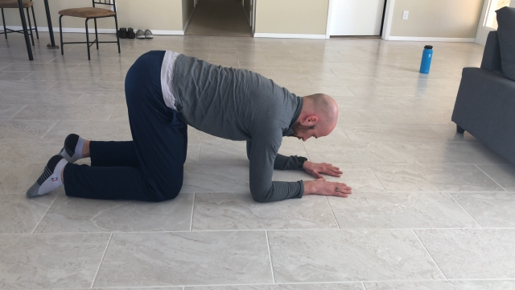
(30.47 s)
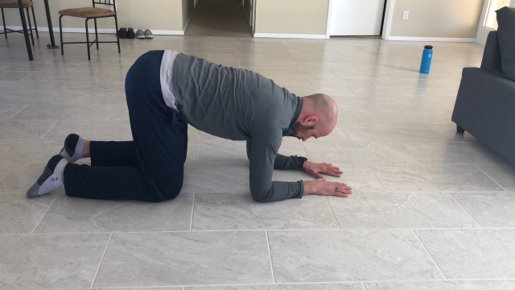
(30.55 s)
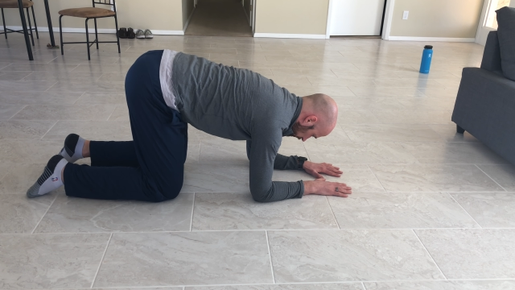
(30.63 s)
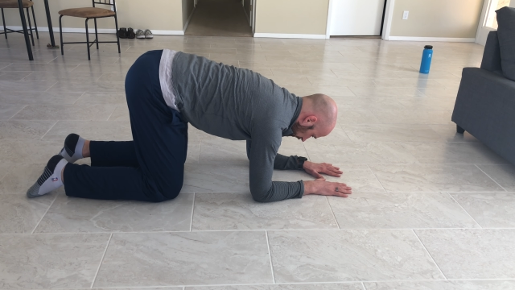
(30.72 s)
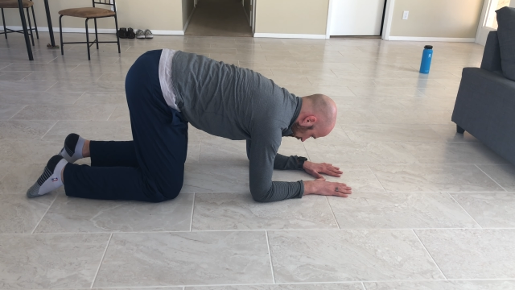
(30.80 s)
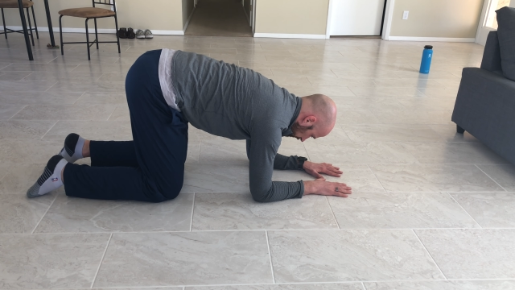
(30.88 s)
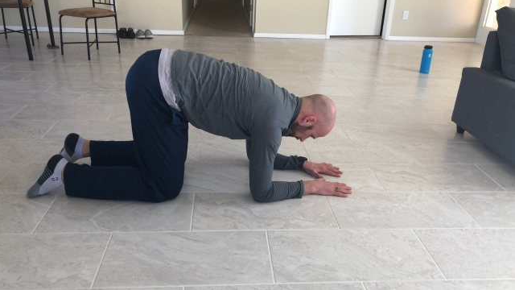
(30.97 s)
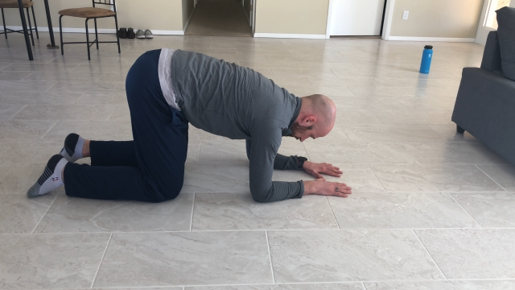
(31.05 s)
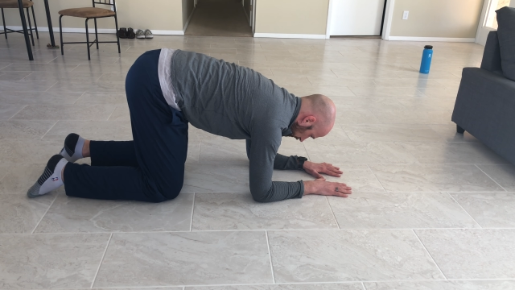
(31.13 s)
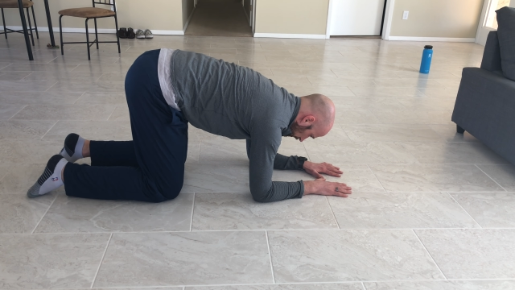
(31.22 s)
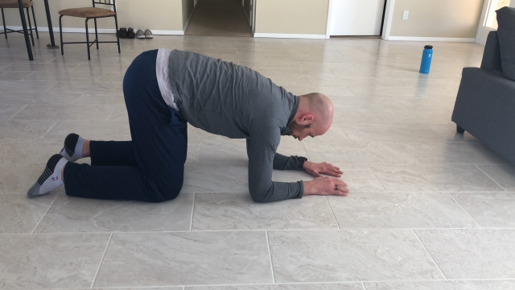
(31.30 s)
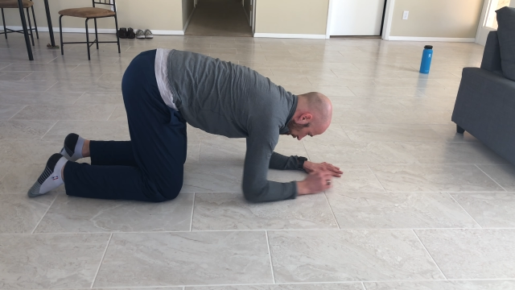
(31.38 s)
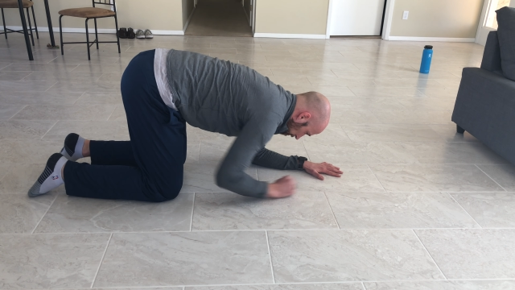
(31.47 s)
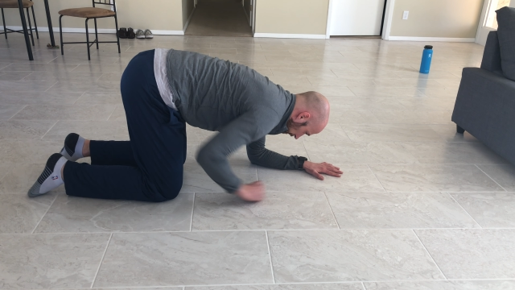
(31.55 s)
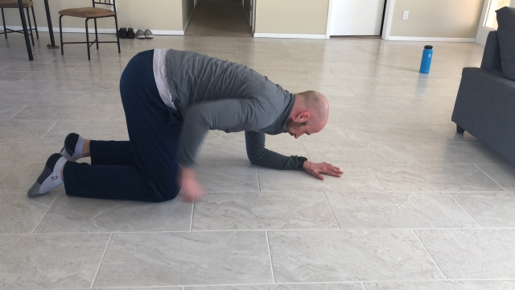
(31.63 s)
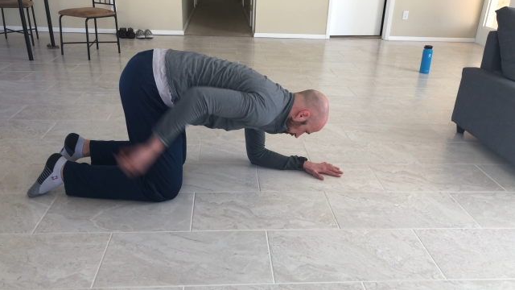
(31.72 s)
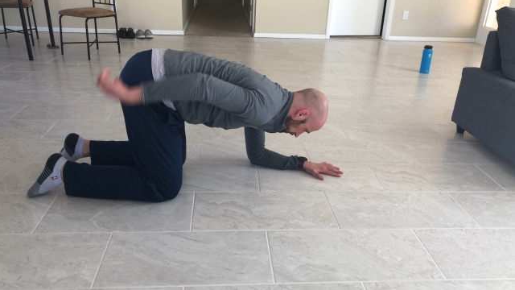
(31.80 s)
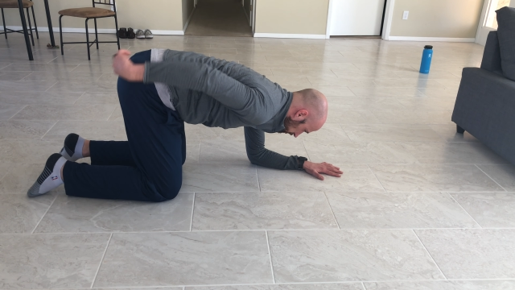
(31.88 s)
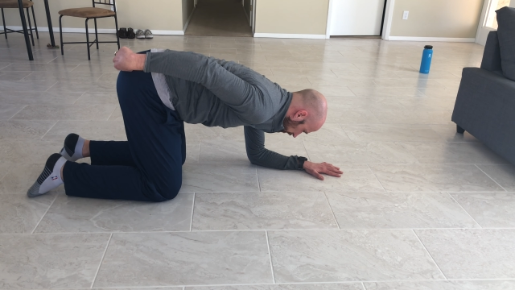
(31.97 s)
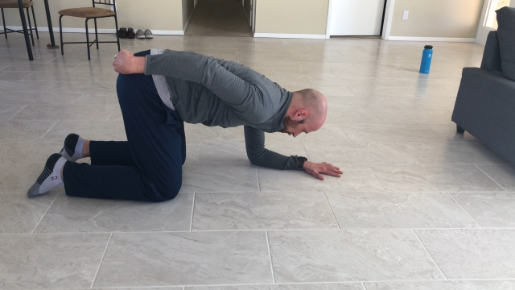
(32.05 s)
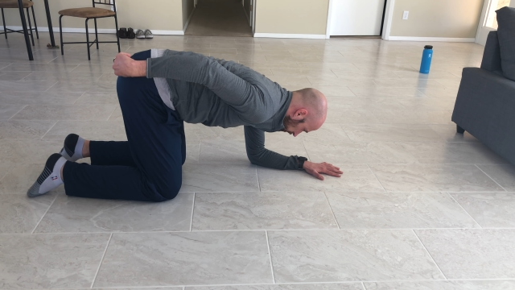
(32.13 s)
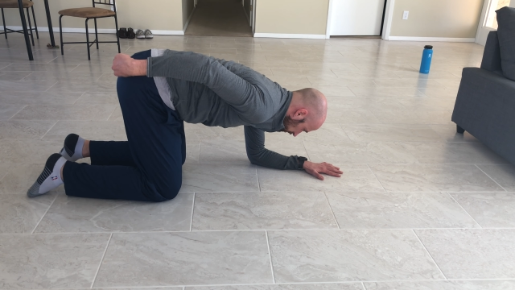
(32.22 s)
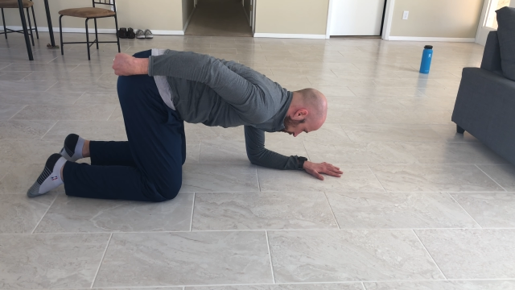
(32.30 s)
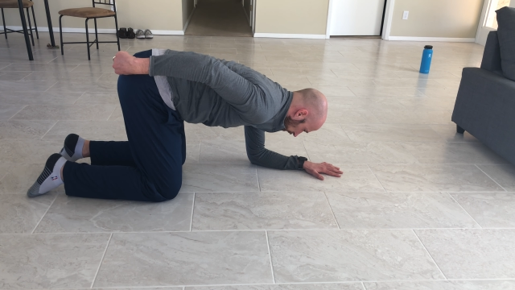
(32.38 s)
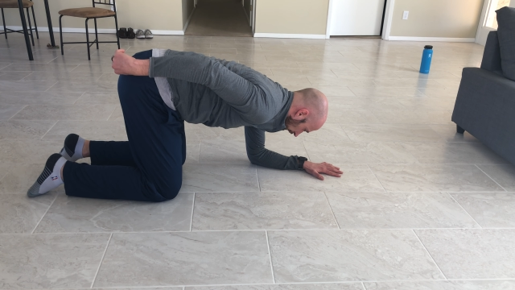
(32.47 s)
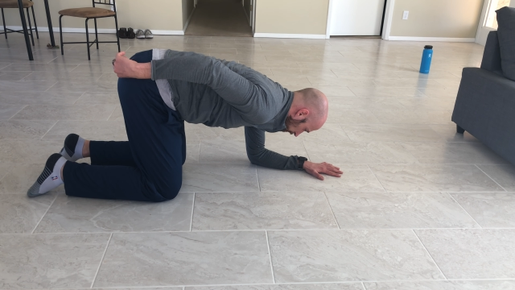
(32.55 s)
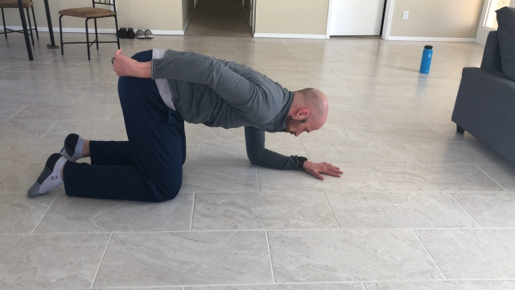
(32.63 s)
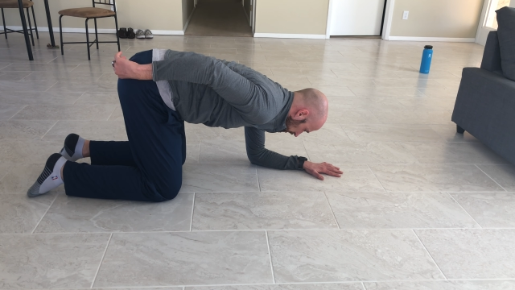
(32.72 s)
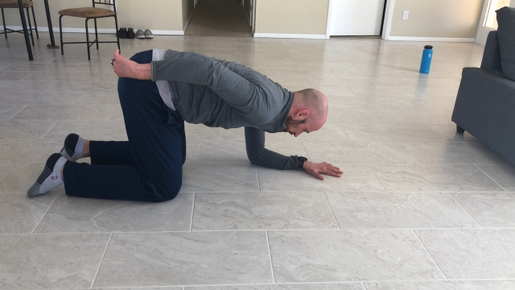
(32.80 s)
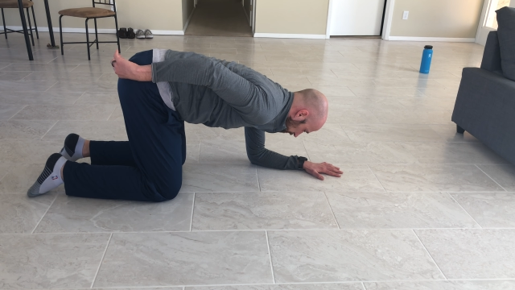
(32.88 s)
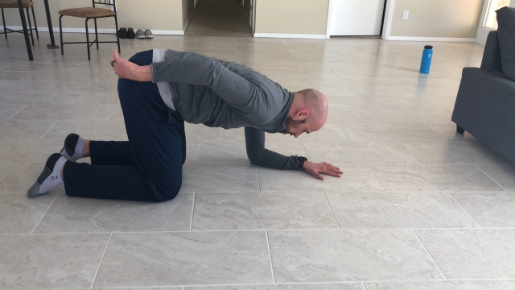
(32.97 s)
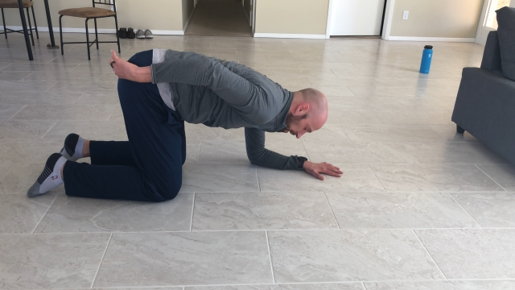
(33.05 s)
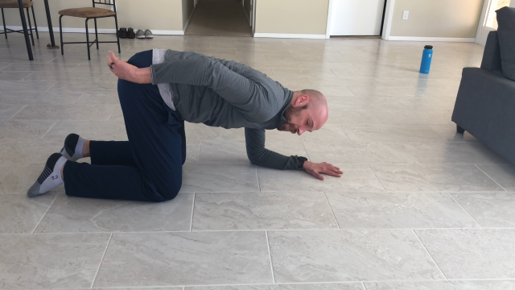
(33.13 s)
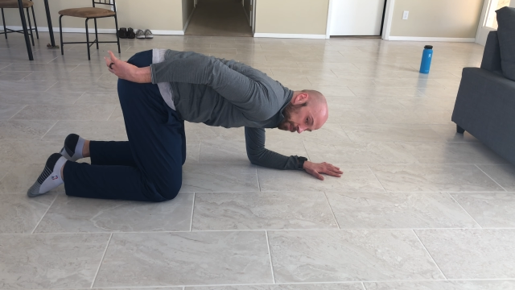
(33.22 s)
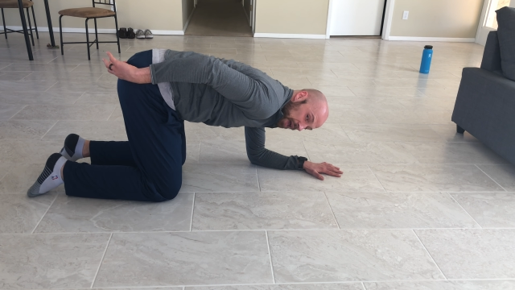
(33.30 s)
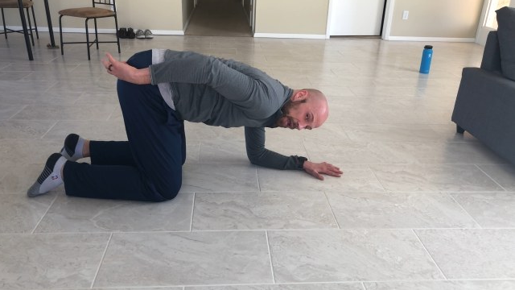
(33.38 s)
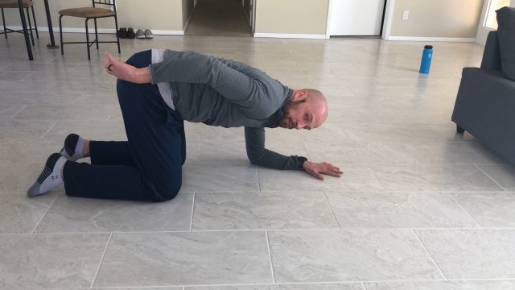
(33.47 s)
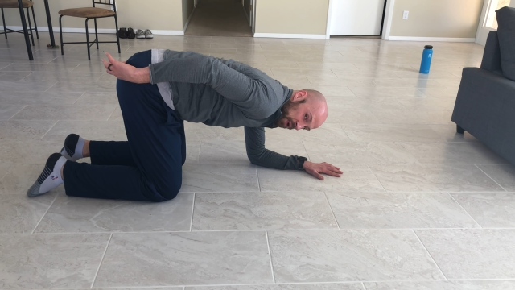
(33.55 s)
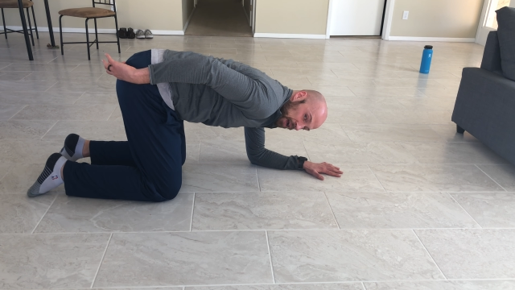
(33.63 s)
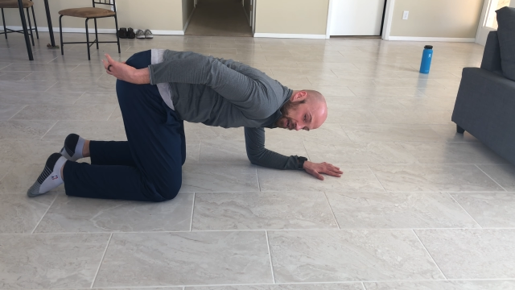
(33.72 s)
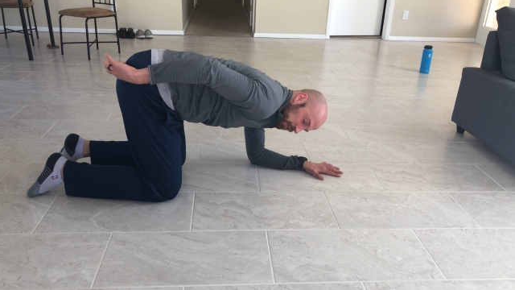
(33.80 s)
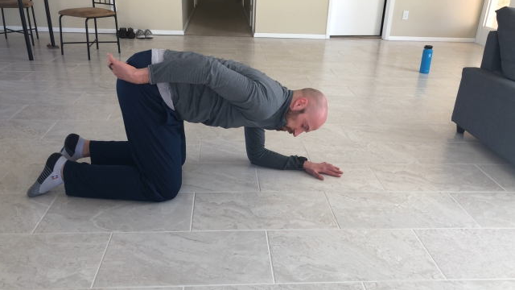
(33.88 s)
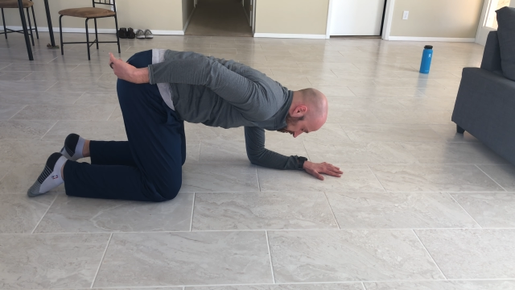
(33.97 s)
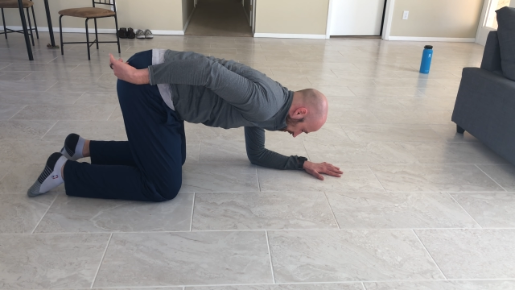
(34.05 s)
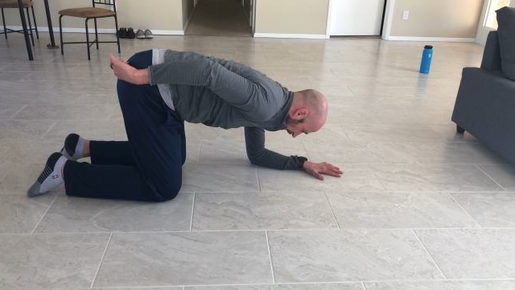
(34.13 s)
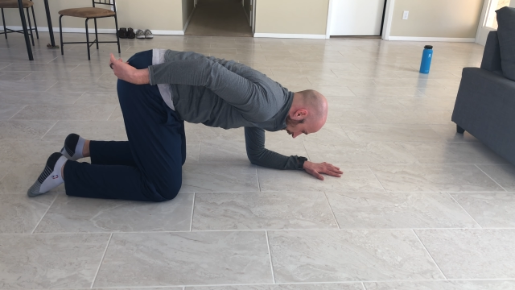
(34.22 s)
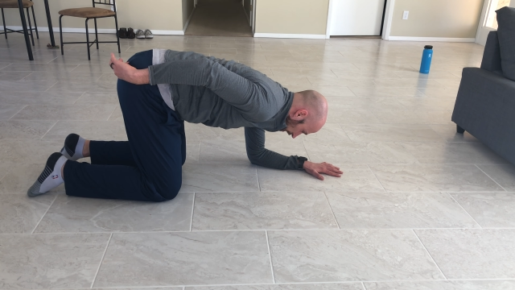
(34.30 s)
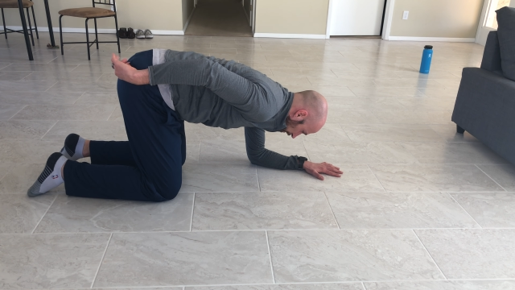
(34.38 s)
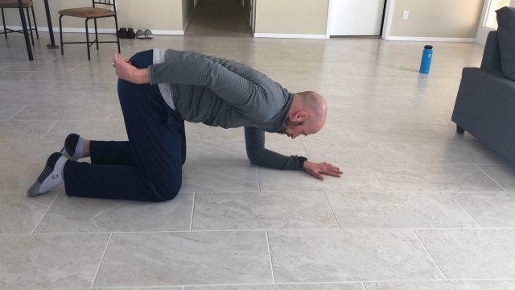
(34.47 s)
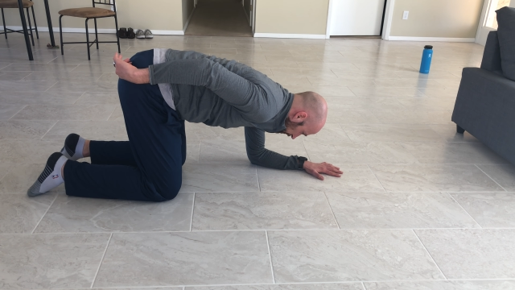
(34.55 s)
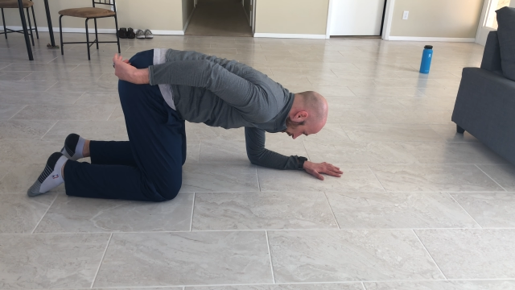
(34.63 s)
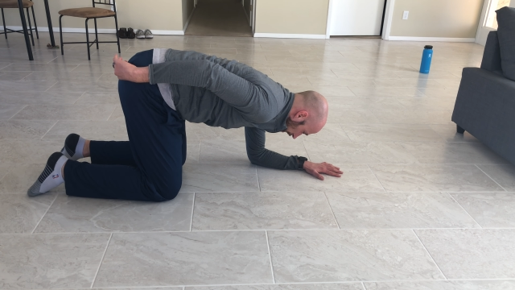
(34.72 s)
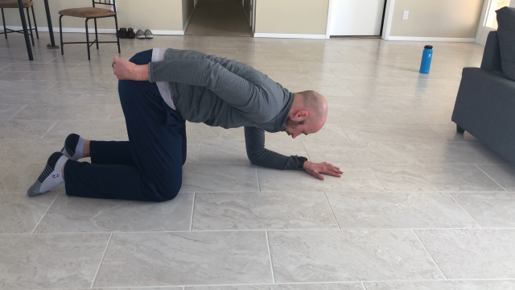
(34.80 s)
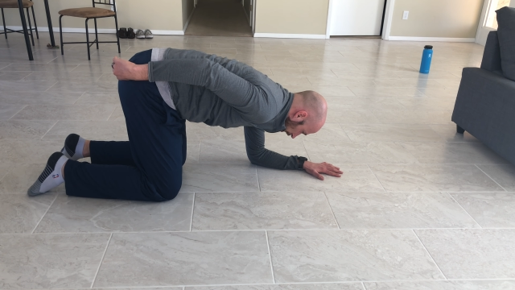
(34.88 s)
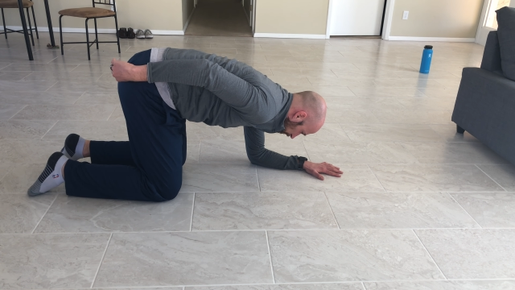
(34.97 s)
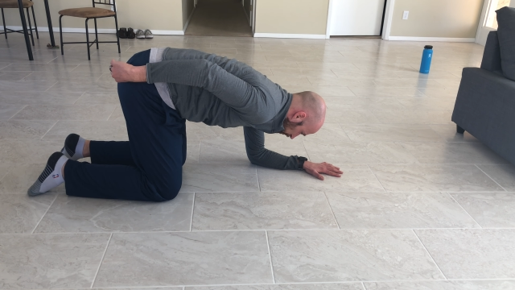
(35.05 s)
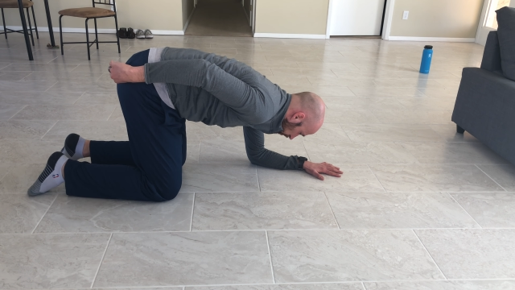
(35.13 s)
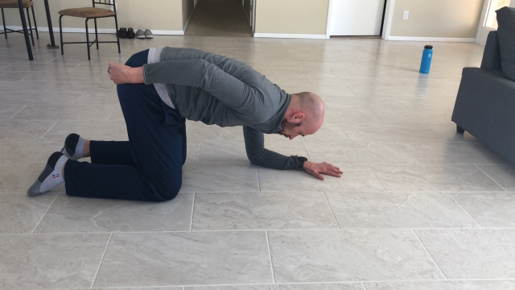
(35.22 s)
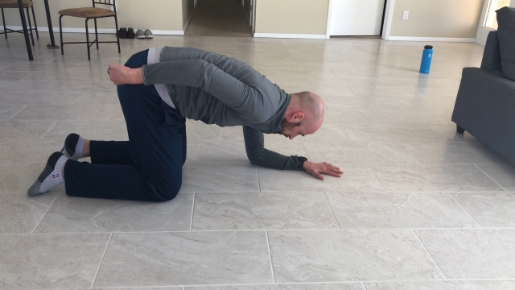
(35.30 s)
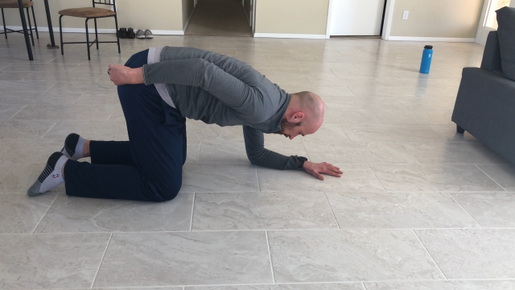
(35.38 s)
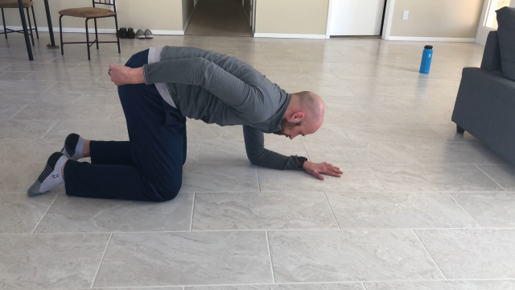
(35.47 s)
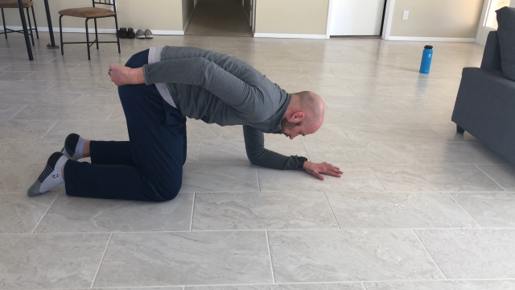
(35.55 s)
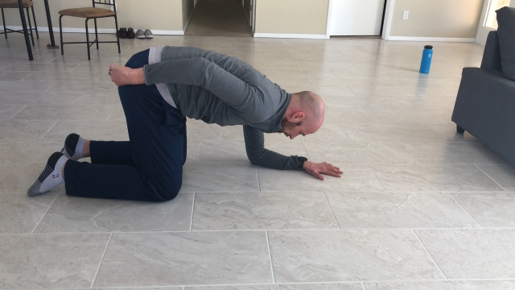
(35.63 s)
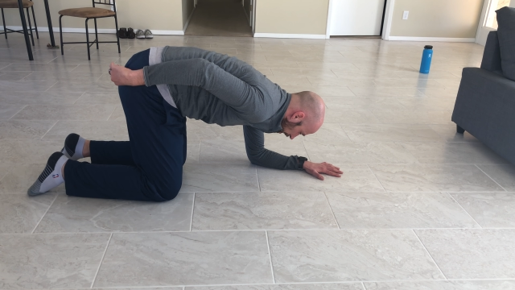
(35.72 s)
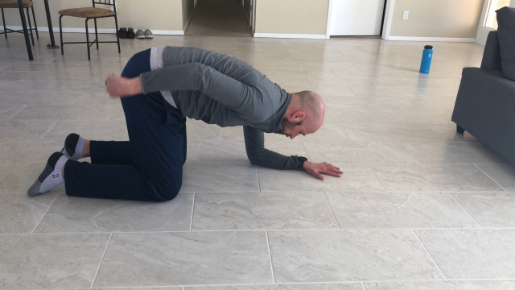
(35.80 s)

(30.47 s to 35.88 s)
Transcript: [unreadable: no face in view]